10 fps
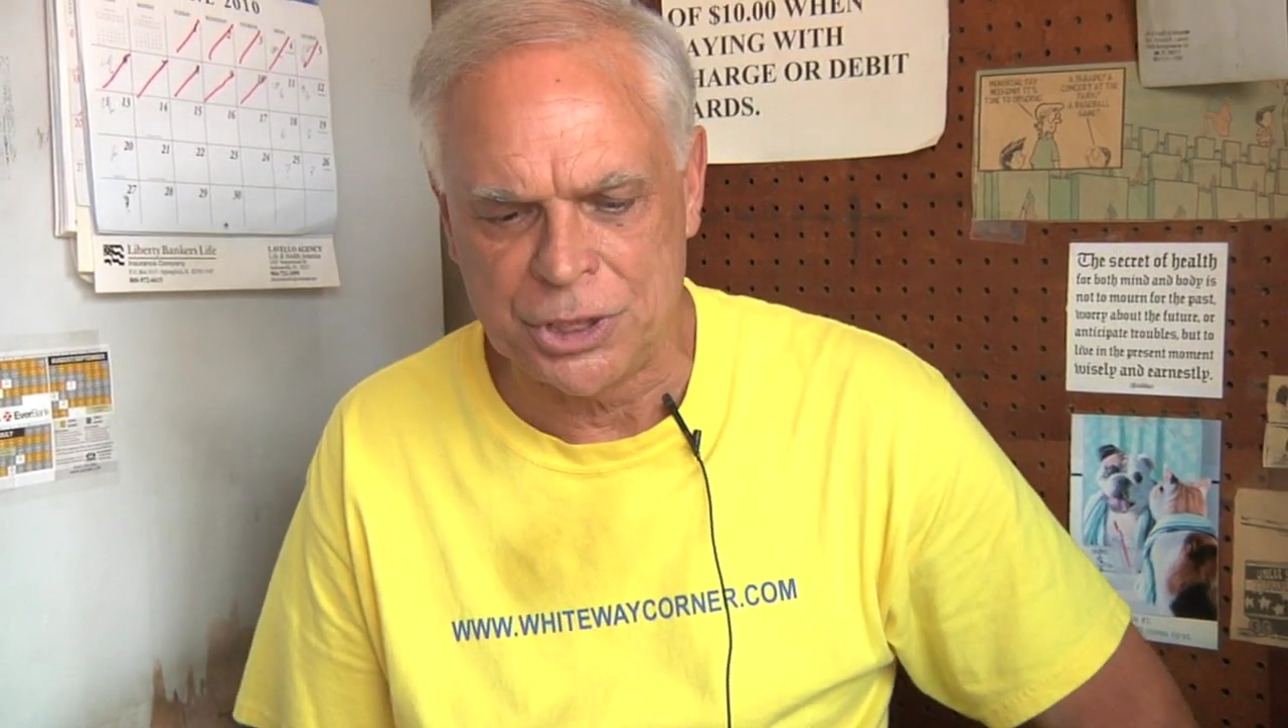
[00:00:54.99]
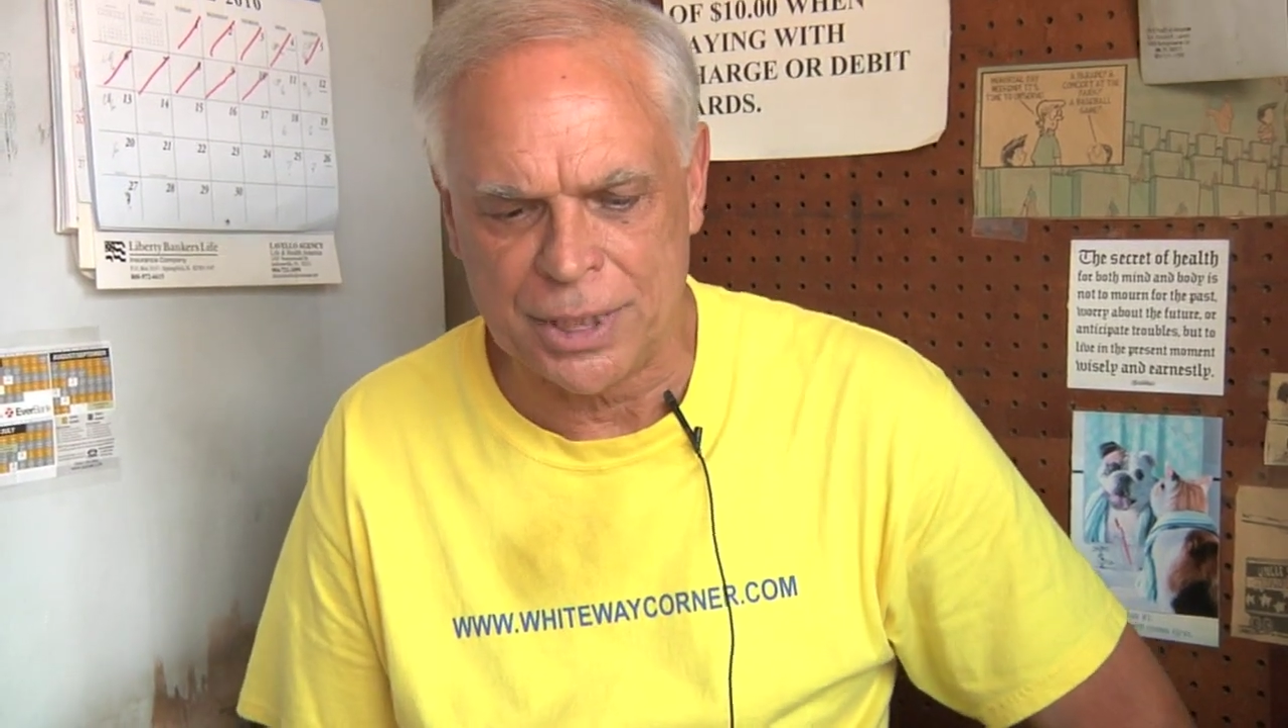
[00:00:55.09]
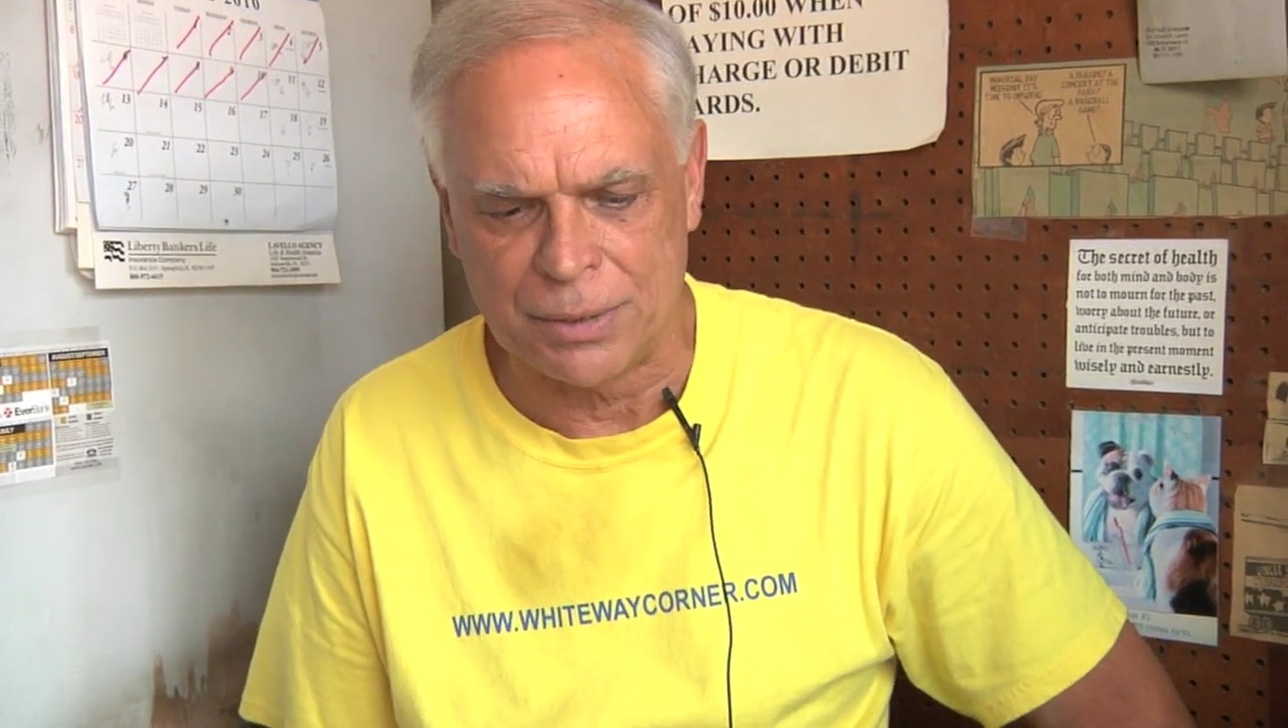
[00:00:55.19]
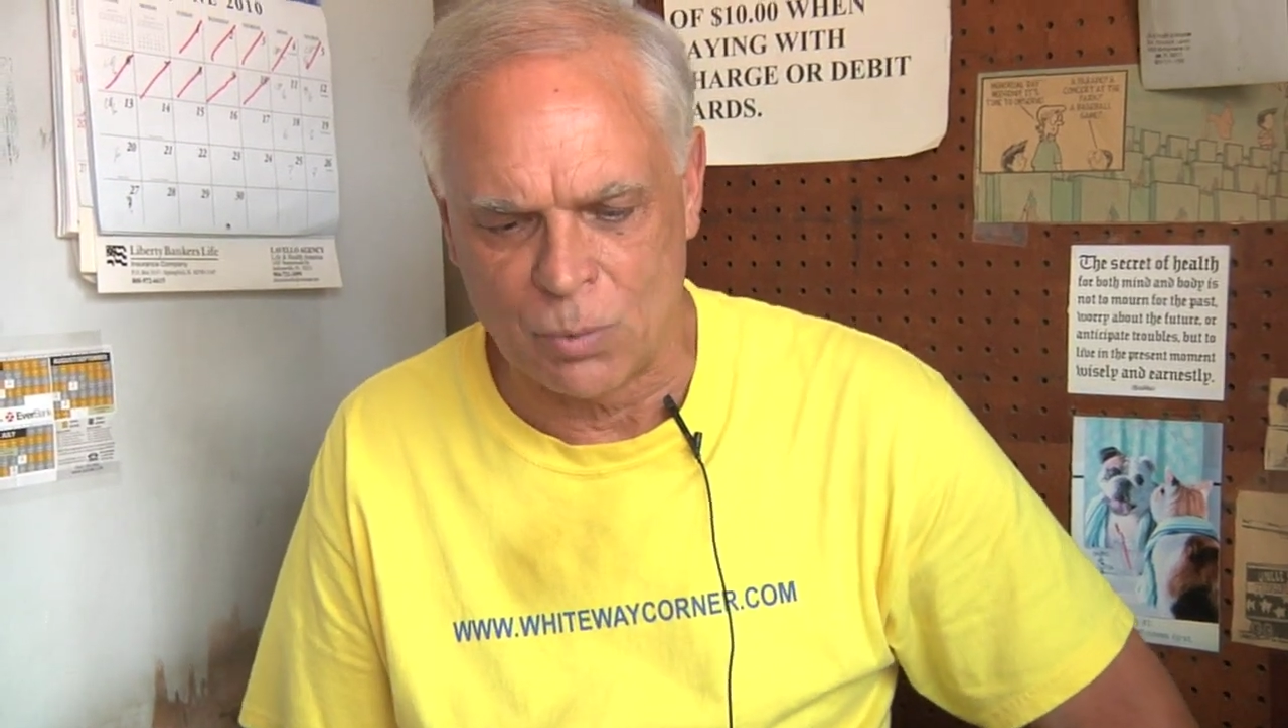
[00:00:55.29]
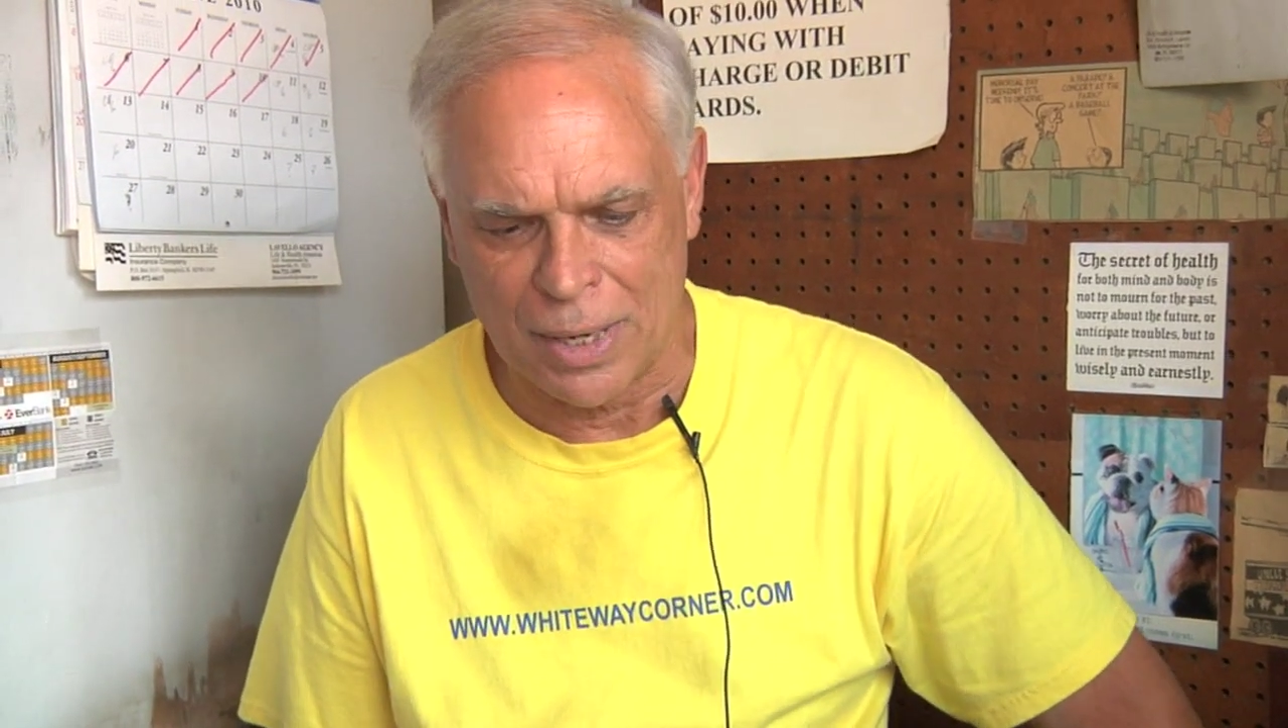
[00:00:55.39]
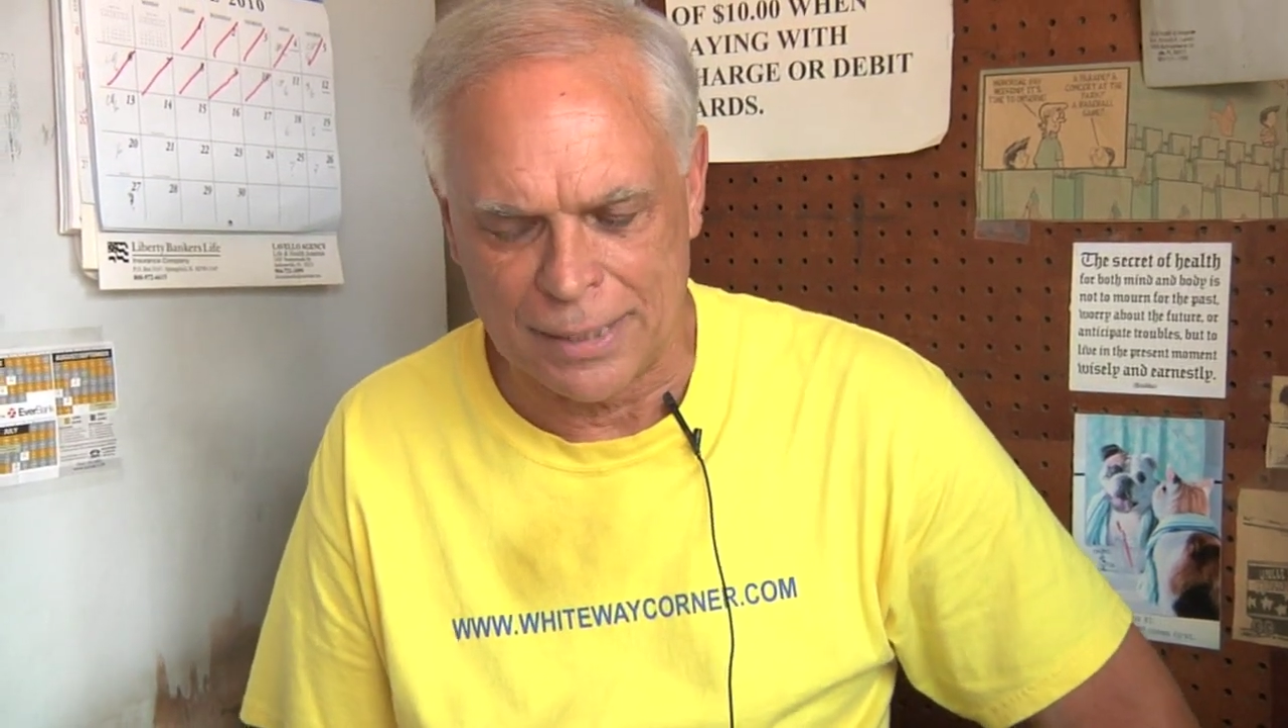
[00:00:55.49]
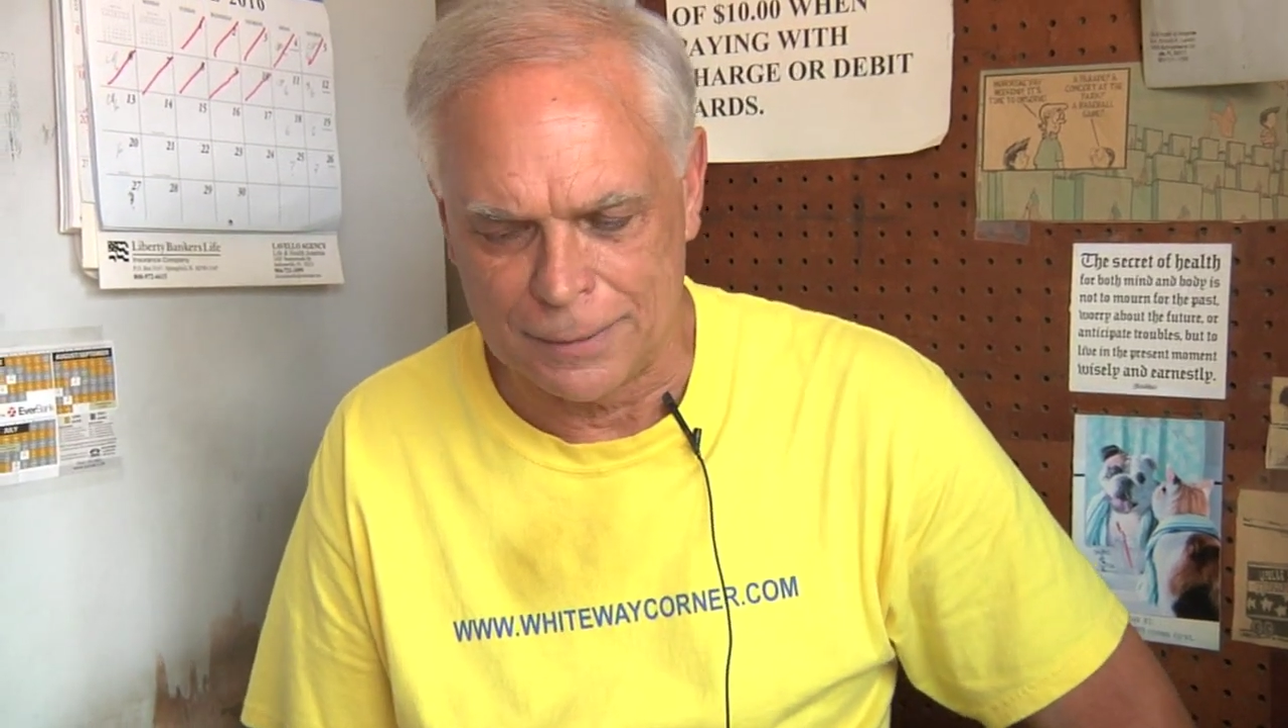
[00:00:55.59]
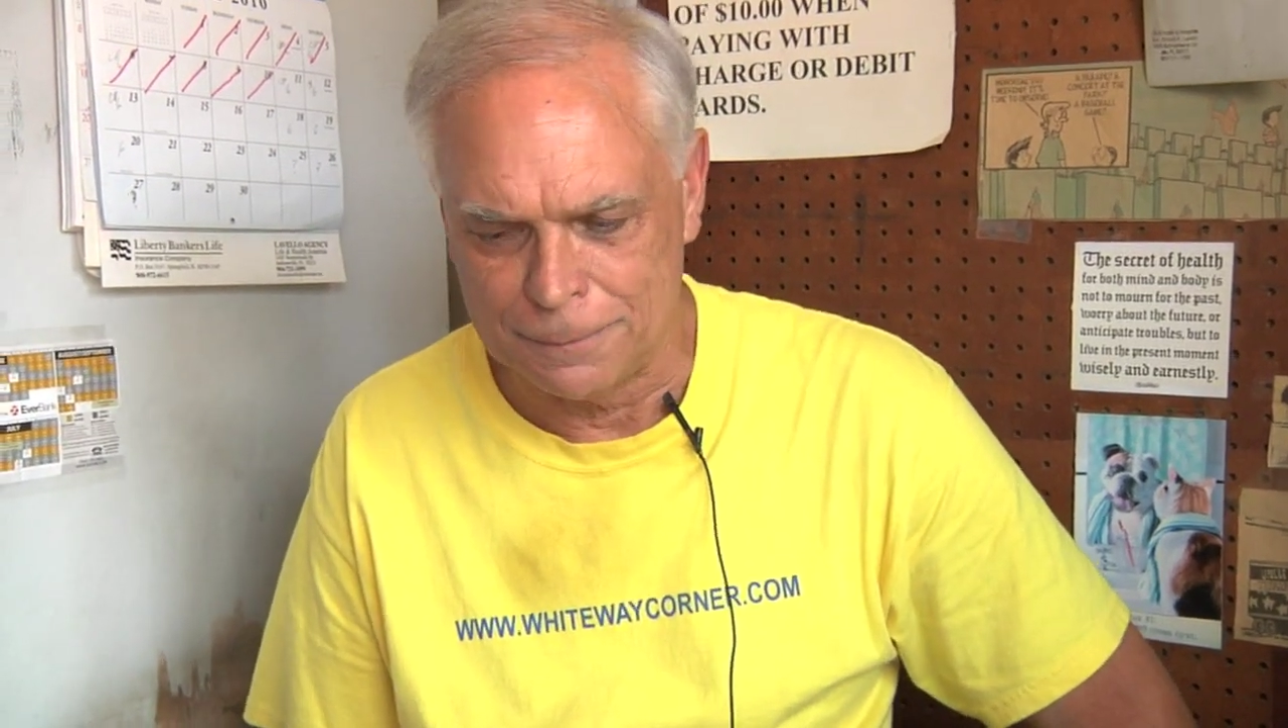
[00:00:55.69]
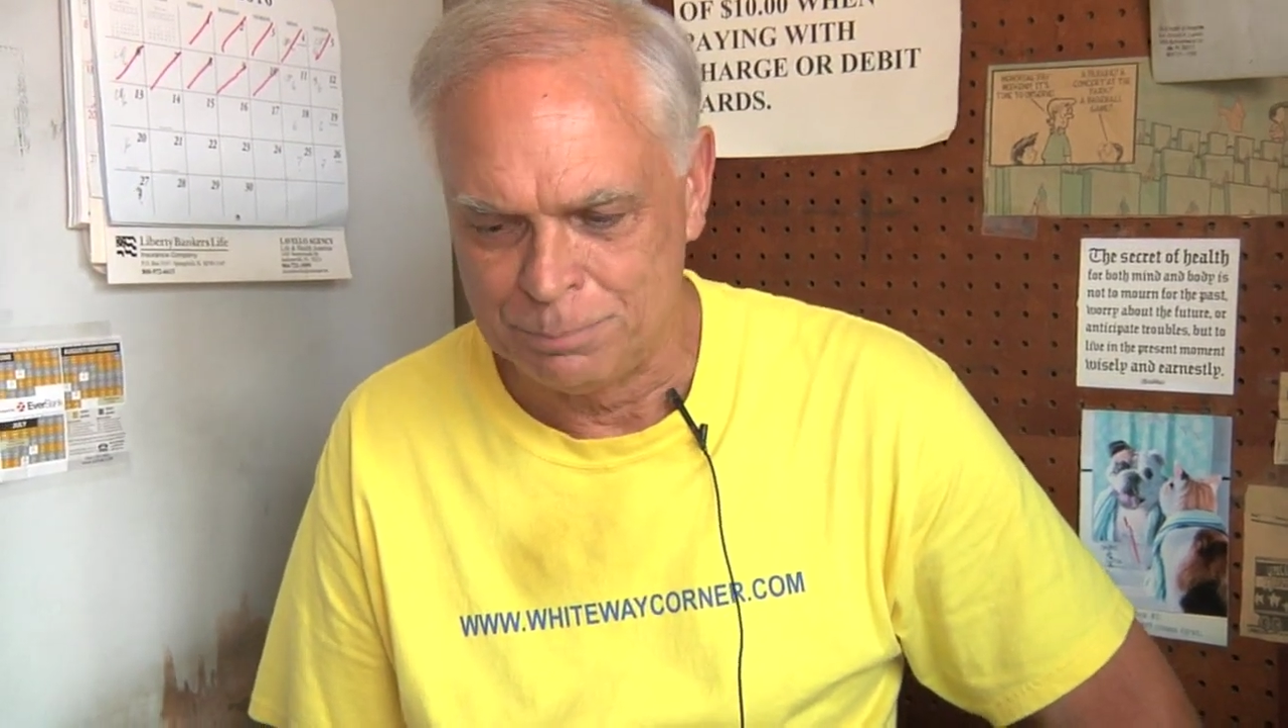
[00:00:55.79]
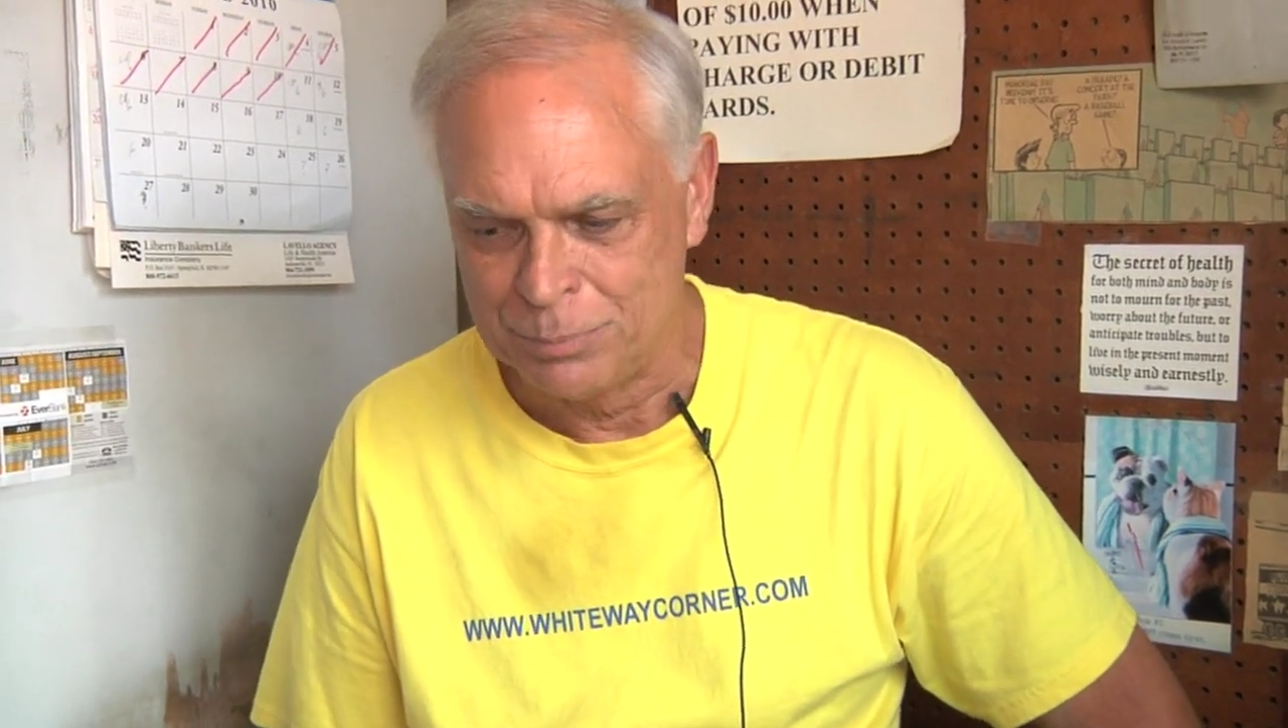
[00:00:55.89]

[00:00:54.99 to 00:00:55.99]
chicken wire.